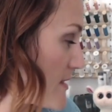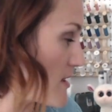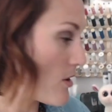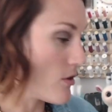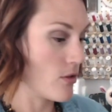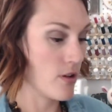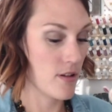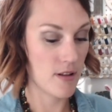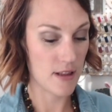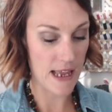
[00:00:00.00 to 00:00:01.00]
So
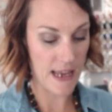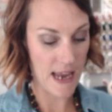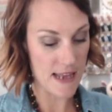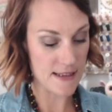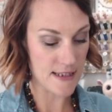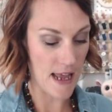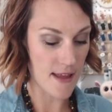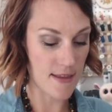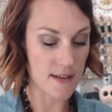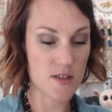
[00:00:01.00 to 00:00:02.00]
like I had
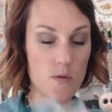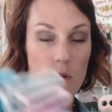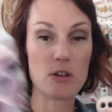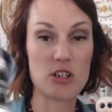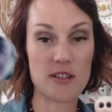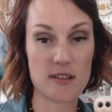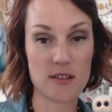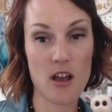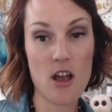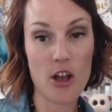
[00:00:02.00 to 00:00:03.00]
said, this one, which is
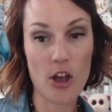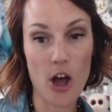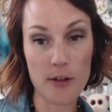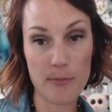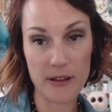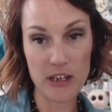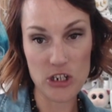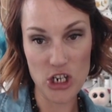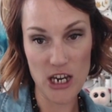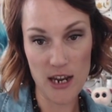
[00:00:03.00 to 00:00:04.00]
called Billie
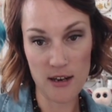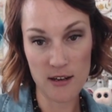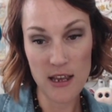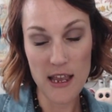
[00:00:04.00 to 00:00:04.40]
Jean,